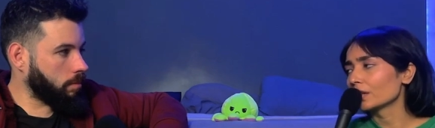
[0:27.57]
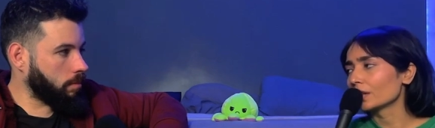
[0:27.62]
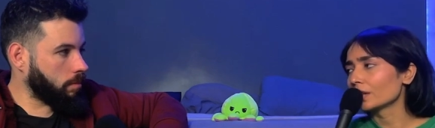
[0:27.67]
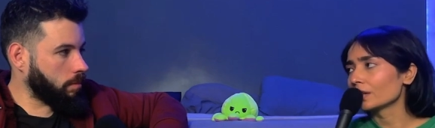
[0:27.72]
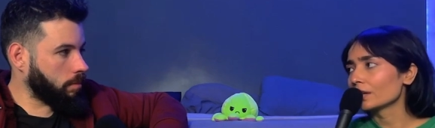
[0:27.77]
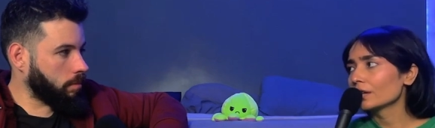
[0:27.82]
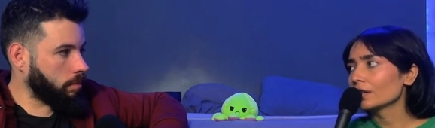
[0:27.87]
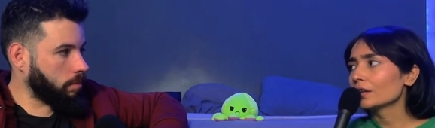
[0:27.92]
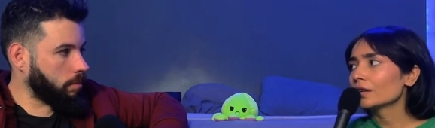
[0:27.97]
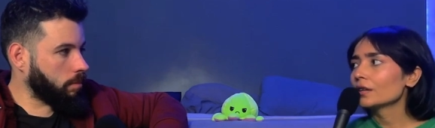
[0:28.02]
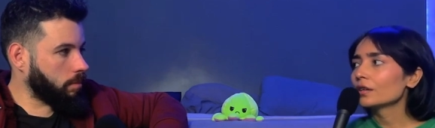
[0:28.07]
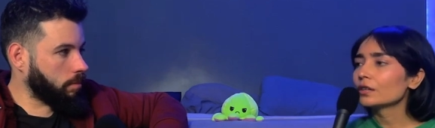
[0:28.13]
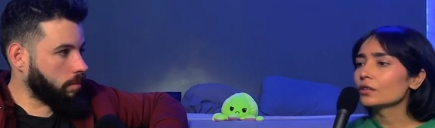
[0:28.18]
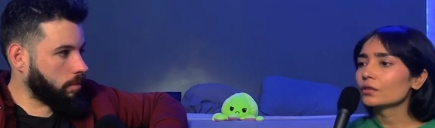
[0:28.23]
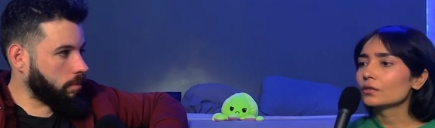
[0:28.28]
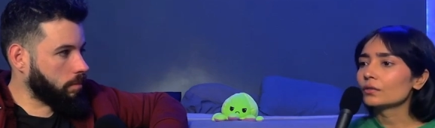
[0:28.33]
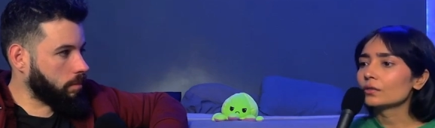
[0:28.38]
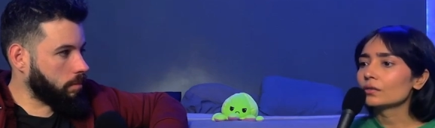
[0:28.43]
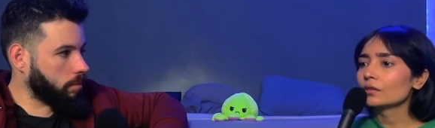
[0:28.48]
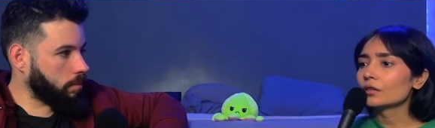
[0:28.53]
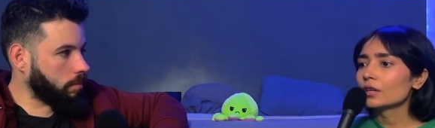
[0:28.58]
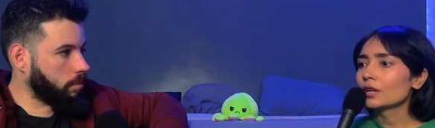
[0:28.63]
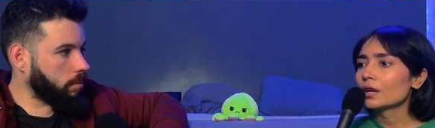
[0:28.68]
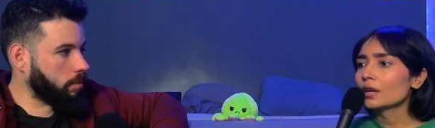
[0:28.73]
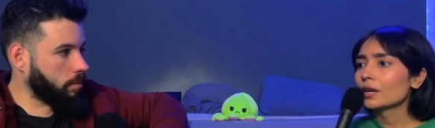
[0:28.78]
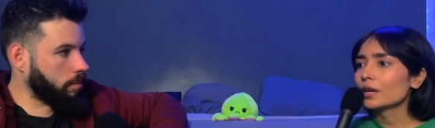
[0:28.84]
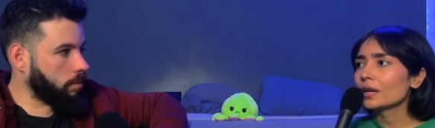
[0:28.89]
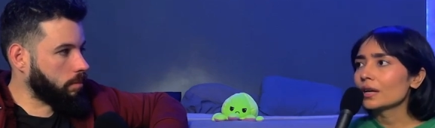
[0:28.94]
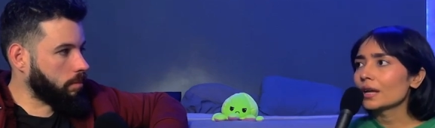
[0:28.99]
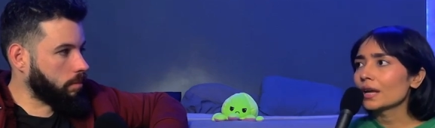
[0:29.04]
Speaker 1: everything, you know.
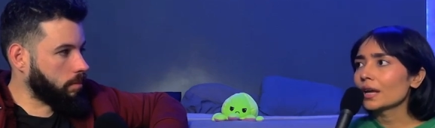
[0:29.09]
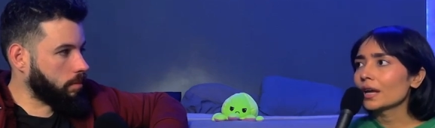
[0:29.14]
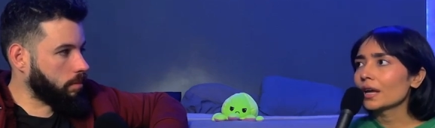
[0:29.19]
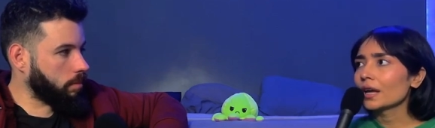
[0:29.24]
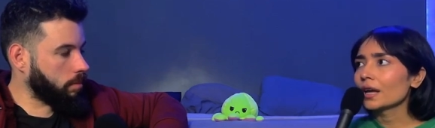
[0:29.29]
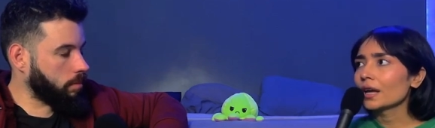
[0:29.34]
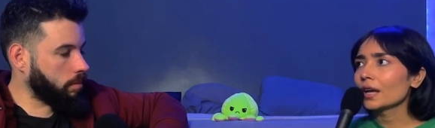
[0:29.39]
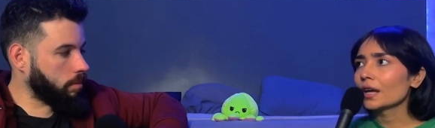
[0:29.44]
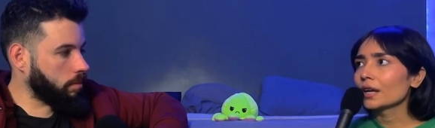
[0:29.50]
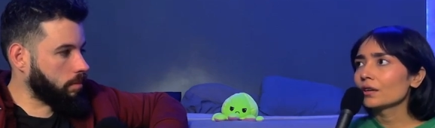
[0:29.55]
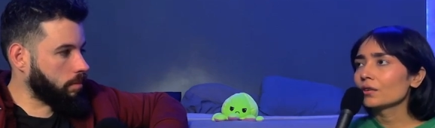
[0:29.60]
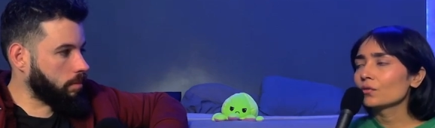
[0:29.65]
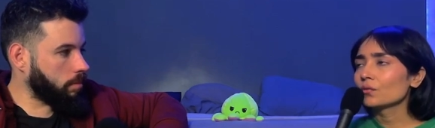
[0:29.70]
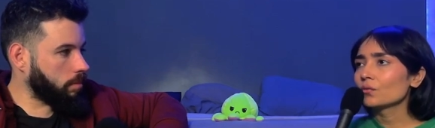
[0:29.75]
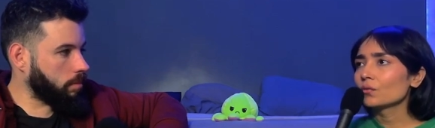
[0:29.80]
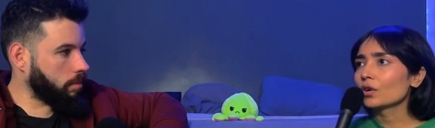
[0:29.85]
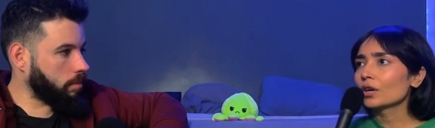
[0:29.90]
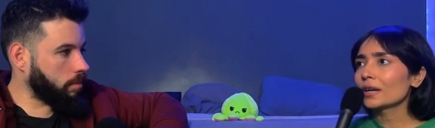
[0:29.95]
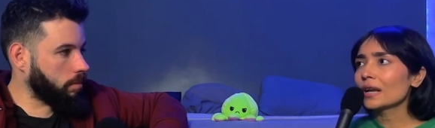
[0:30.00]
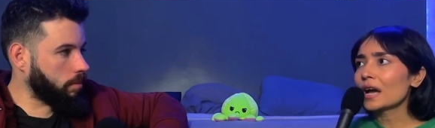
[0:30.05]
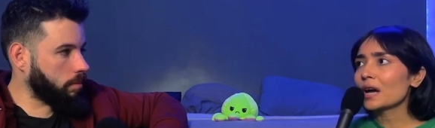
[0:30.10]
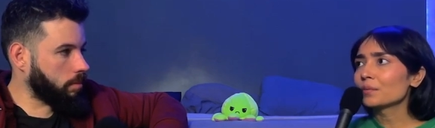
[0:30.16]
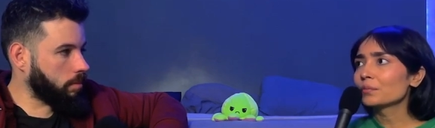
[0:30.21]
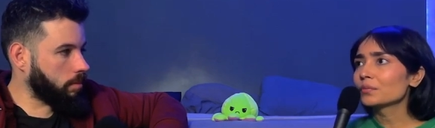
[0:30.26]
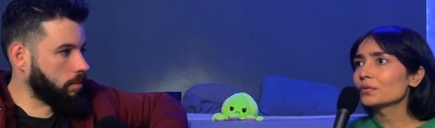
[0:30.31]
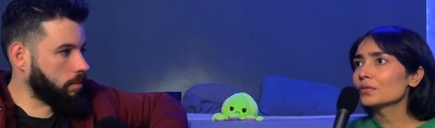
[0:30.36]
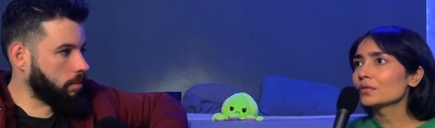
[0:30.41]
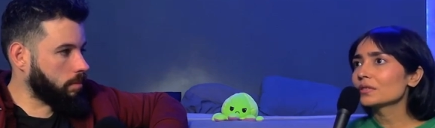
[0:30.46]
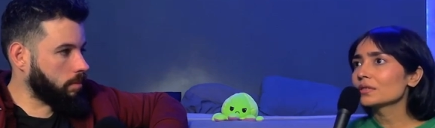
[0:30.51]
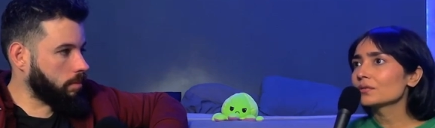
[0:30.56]
And what
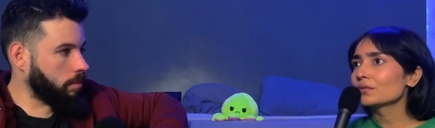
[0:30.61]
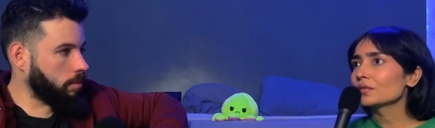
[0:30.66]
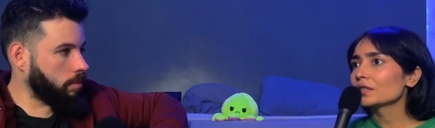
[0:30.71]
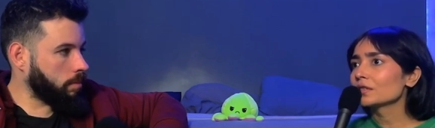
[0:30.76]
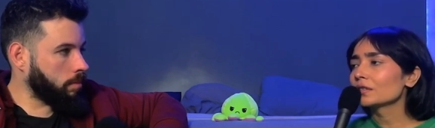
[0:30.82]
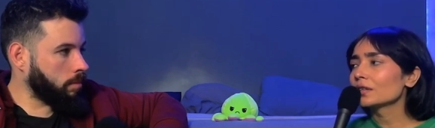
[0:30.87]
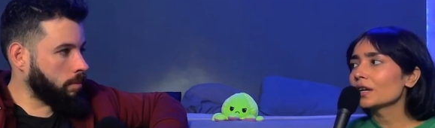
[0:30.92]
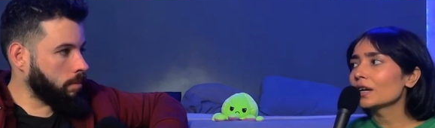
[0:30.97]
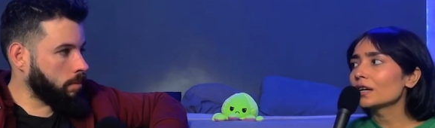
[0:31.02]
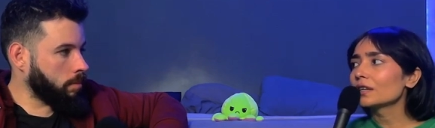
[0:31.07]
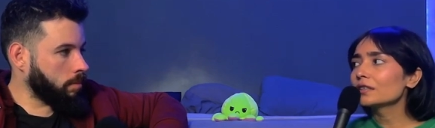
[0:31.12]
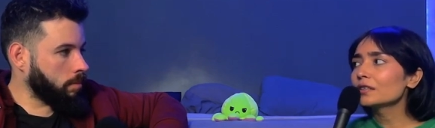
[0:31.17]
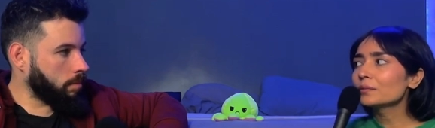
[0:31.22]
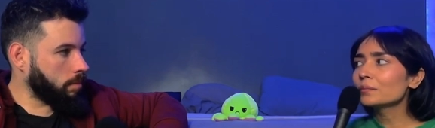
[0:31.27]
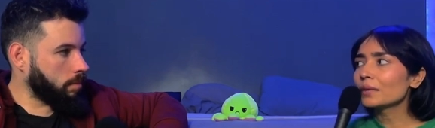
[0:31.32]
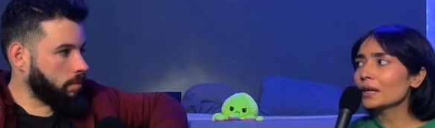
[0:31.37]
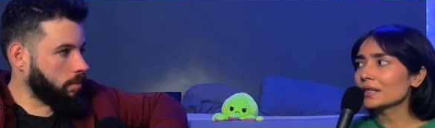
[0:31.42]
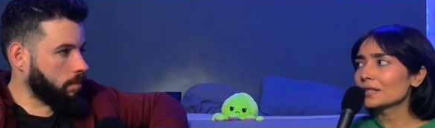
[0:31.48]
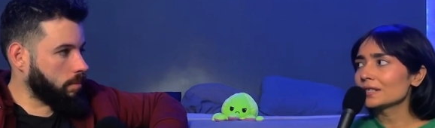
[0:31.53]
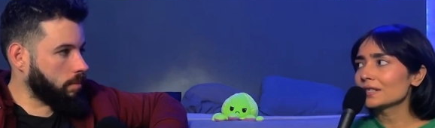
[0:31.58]
happens with the other